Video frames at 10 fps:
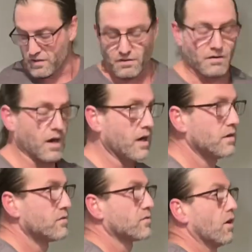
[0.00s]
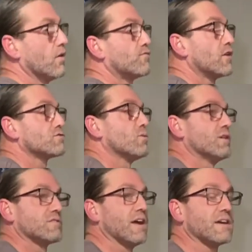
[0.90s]
All right, so the first one
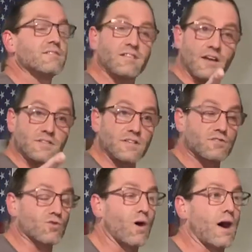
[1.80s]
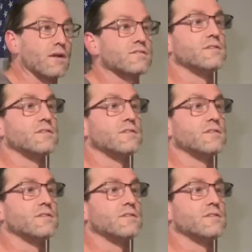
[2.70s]
is leg extension and squats.